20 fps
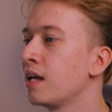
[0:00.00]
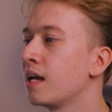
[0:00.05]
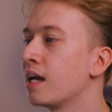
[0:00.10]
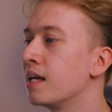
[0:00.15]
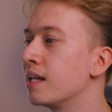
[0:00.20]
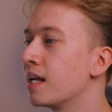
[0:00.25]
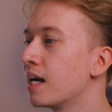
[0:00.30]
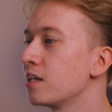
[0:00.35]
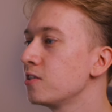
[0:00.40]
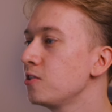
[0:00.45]

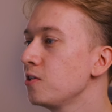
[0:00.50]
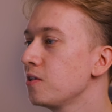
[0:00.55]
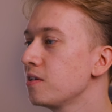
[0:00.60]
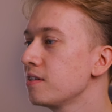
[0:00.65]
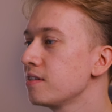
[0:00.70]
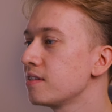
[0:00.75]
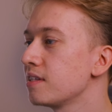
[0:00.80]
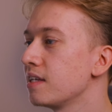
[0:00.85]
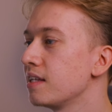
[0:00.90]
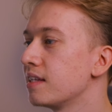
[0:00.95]
And as you can
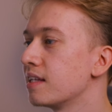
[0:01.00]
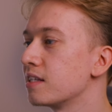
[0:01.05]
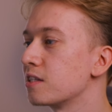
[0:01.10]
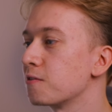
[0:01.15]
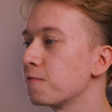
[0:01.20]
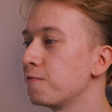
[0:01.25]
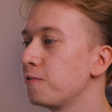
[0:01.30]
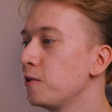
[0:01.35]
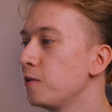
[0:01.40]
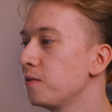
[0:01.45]
see, there's
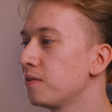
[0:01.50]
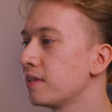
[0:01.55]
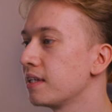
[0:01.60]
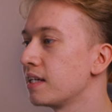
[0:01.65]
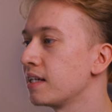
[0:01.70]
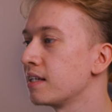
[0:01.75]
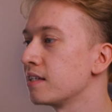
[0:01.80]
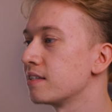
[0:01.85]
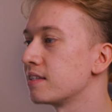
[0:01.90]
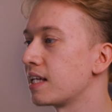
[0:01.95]
a few
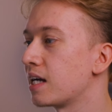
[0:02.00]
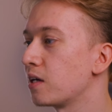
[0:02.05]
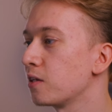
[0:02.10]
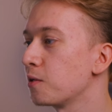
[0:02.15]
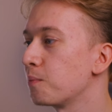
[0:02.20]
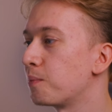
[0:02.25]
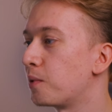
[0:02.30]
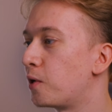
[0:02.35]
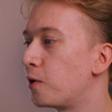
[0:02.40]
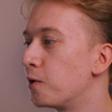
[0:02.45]
things down
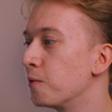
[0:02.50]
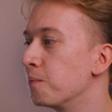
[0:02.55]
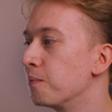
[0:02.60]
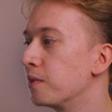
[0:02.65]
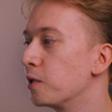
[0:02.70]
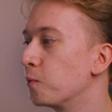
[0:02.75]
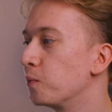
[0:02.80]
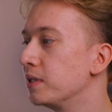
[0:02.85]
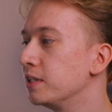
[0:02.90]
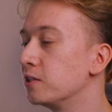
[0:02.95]
the bottom
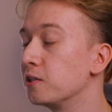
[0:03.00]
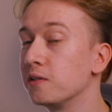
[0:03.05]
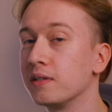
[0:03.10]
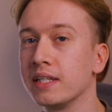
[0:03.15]
that we do